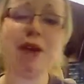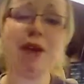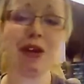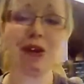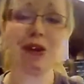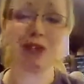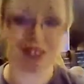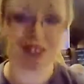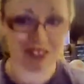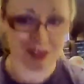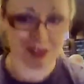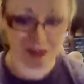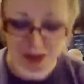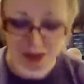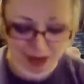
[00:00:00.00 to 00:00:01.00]
my god, is it
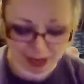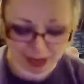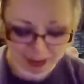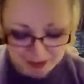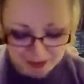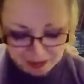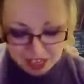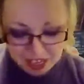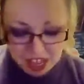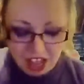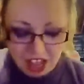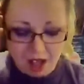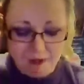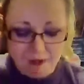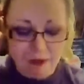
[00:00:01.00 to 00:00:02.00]
so much better?
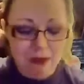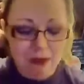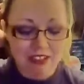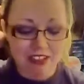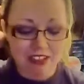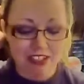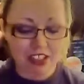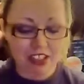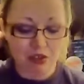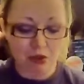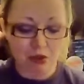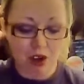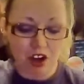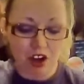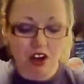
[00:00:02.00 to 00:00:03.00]
Basically,
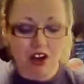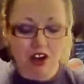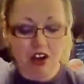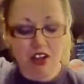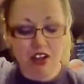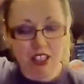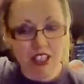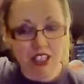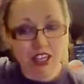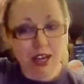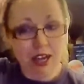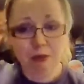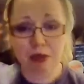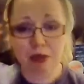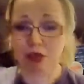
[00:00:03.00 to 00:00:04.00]
you are in a
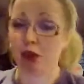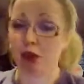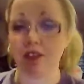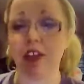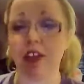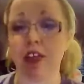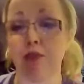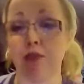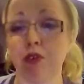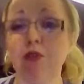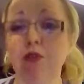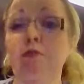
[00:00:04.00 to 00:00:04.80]
lab. You have April,